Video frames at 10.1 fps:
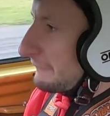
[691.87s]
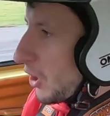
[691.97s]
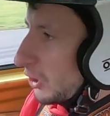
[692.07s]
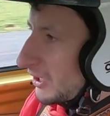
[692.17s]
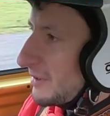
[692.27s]

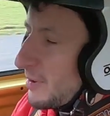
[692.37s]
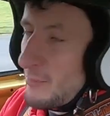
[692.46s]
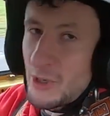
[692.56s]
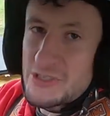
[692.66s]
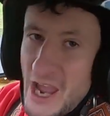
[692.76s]
Got a little bit more